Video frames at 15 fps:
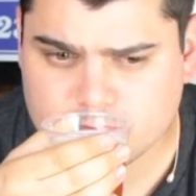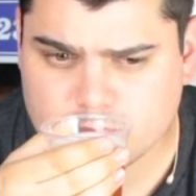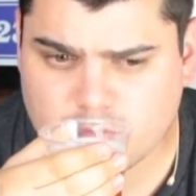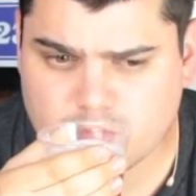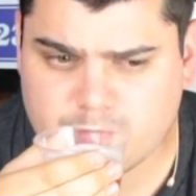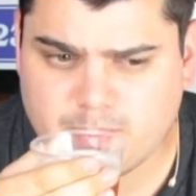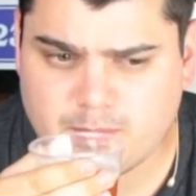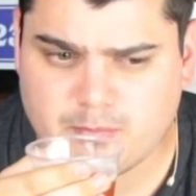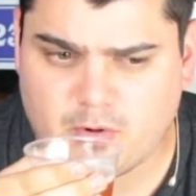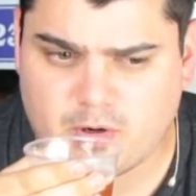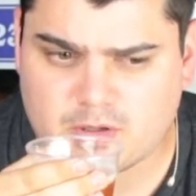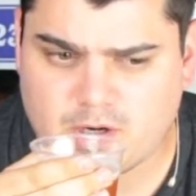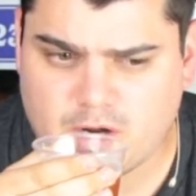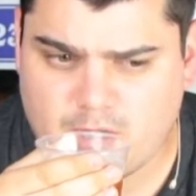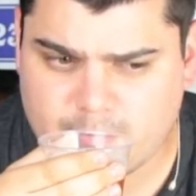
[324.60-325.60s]
Could be more
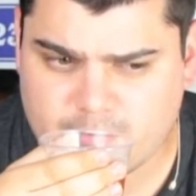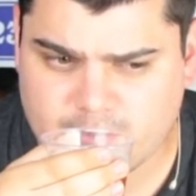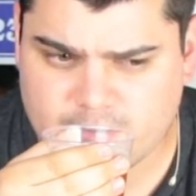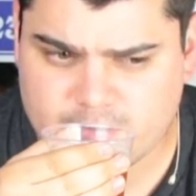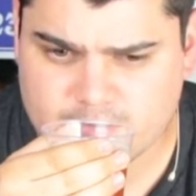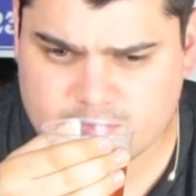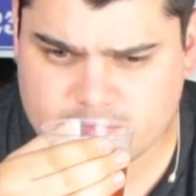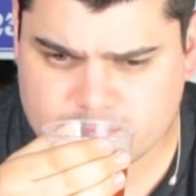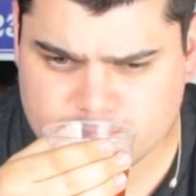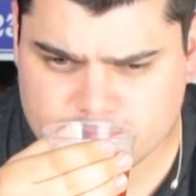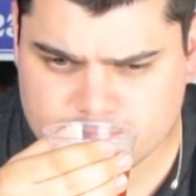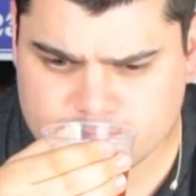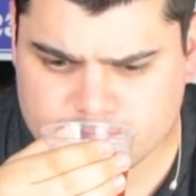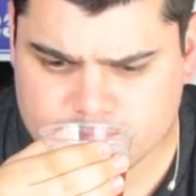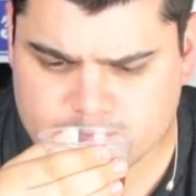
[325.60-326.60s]
carbonated,
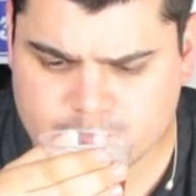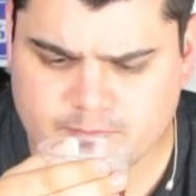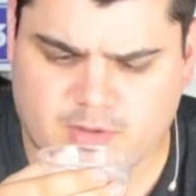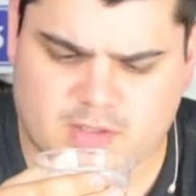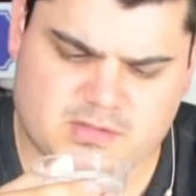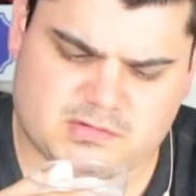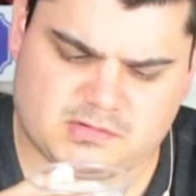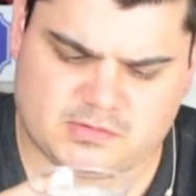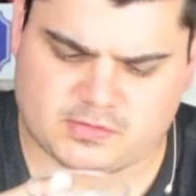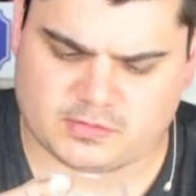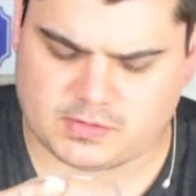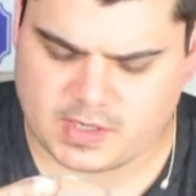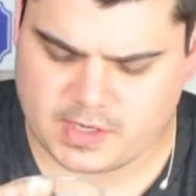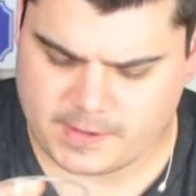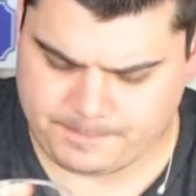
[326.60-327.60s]
but it's
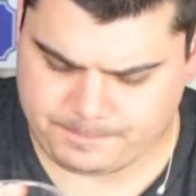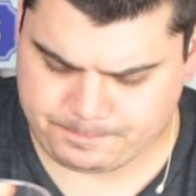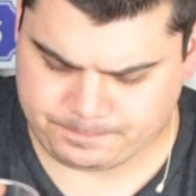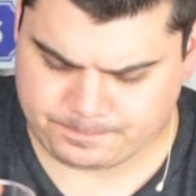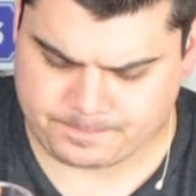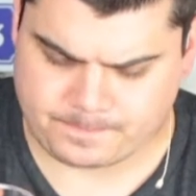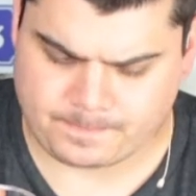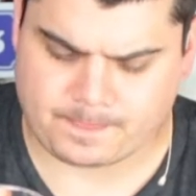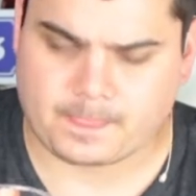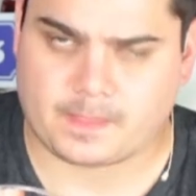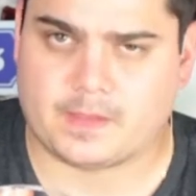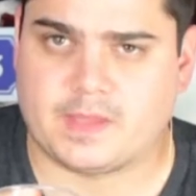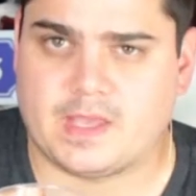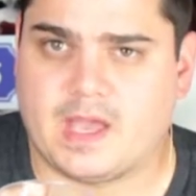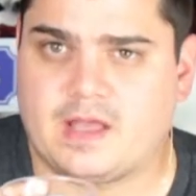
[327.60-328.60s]
okay.
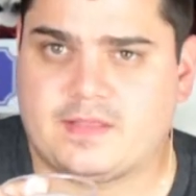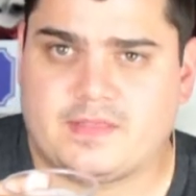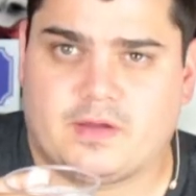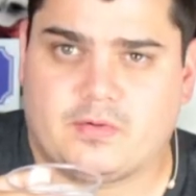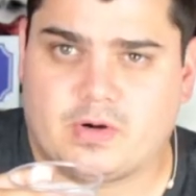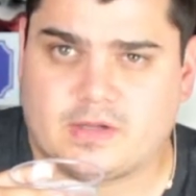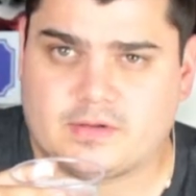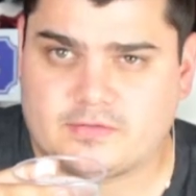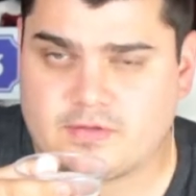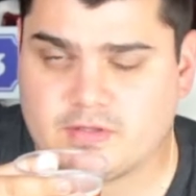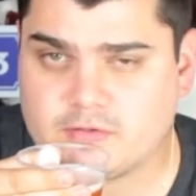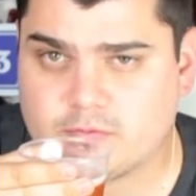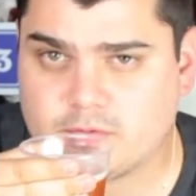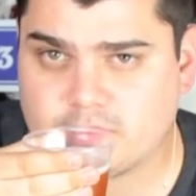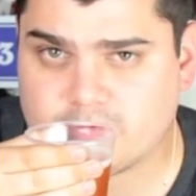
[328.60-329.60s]
Yeah, there are
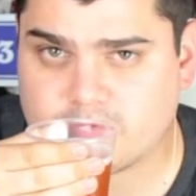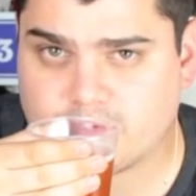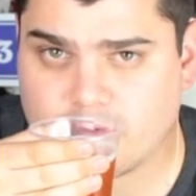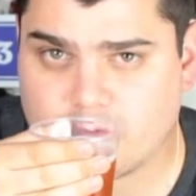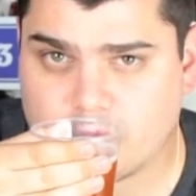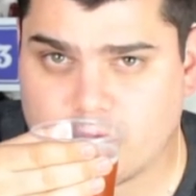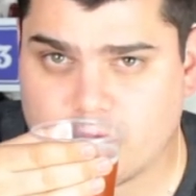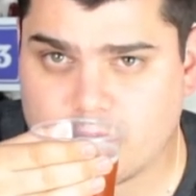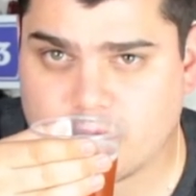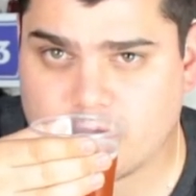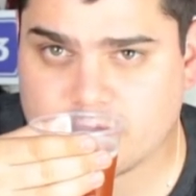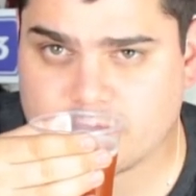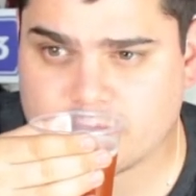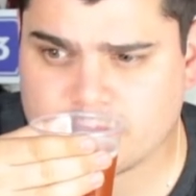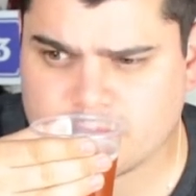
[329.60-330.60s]
citrus
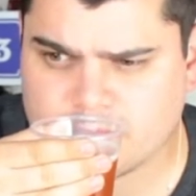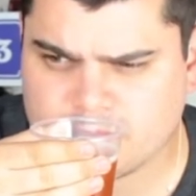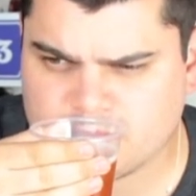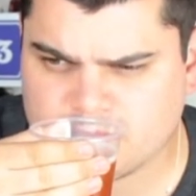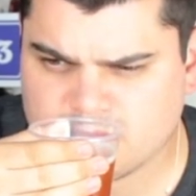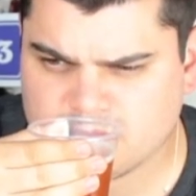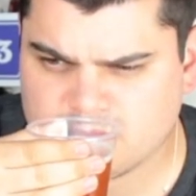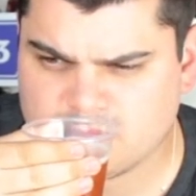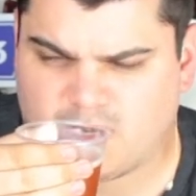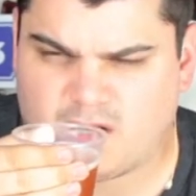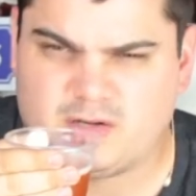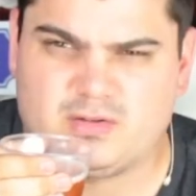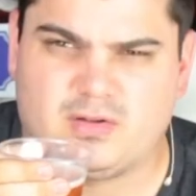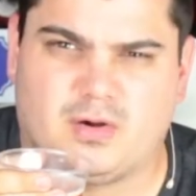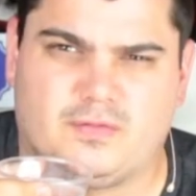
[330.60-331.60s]
aromas. I
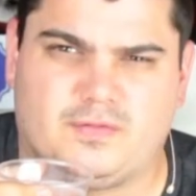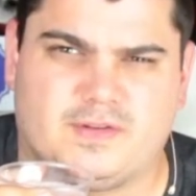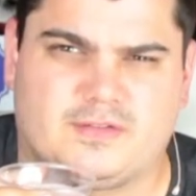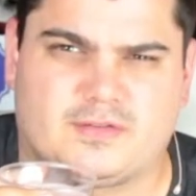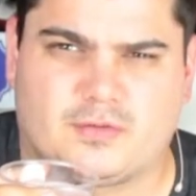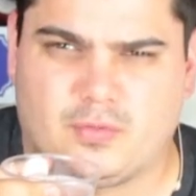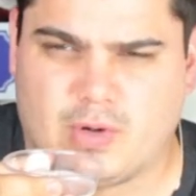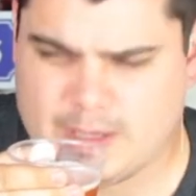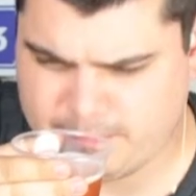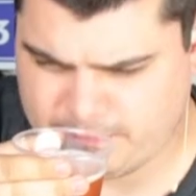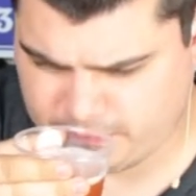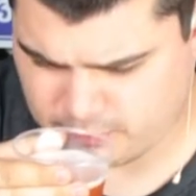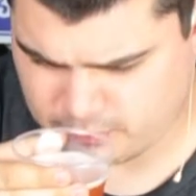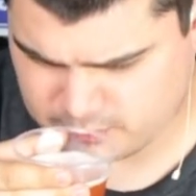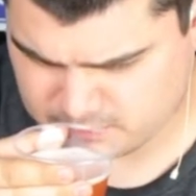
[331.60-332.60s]
don't know if it's
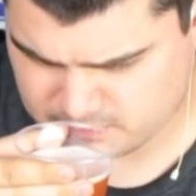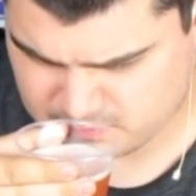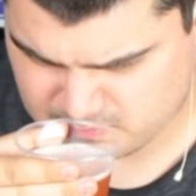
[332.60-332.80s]
grapefruit.